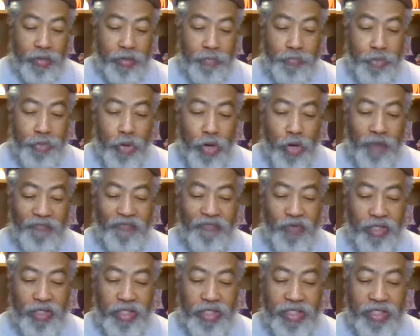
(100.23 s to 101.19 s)
Poem for
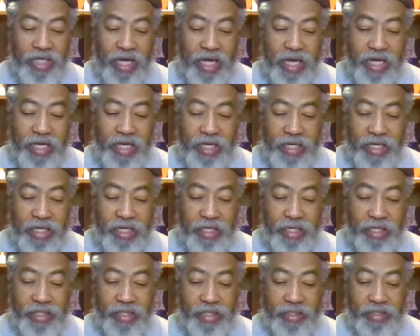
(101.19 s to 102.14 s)
the day
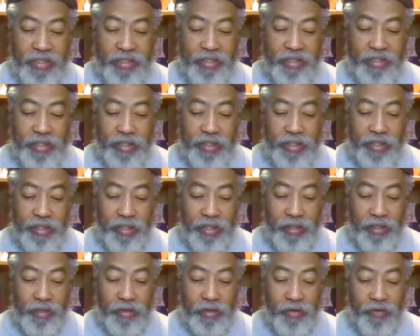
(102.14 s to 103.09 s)
is
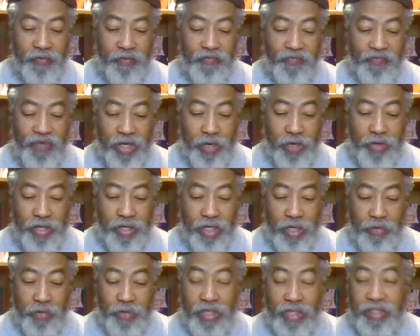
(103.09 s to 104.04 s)
very
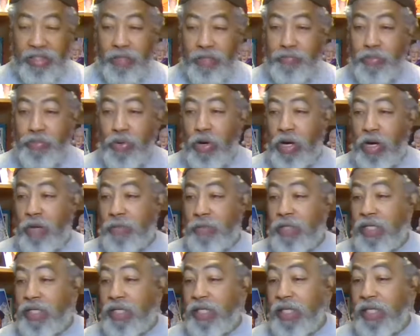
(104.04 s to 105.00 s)
interesting poem.
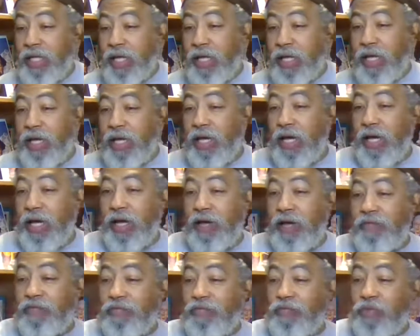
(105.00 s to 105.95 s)
I
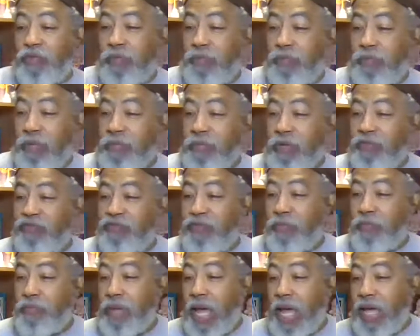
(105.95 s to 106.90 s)
remember from
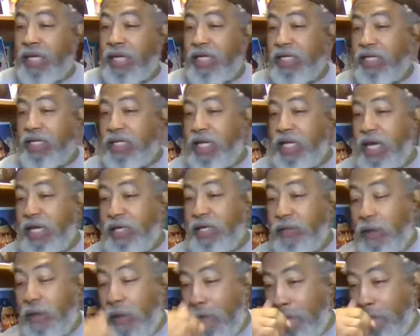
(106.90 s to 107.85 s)
back in the day,
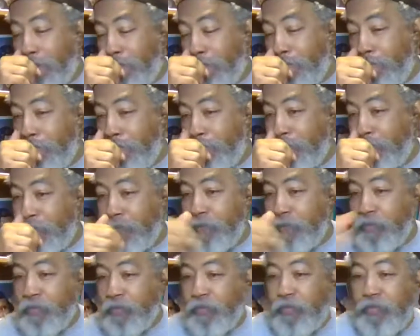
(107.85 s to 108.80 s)

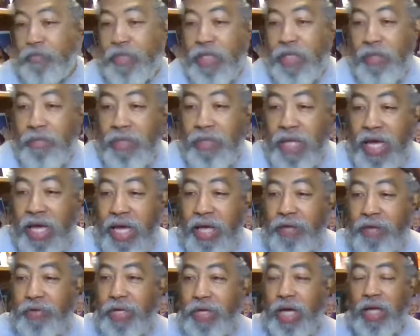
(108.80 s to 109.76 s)
but I
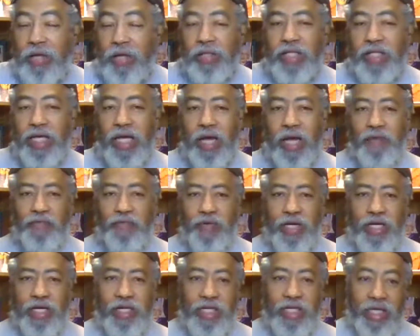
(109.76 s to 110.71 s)
don't think I read
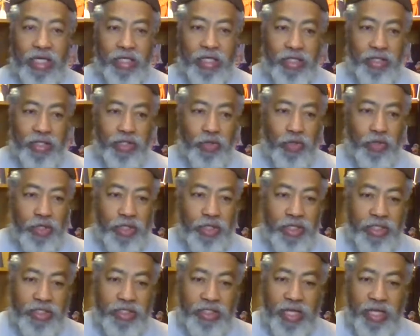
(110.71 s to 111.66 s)
it yet during
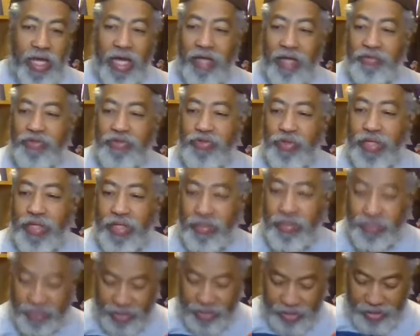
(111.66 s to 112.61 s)
these live streams.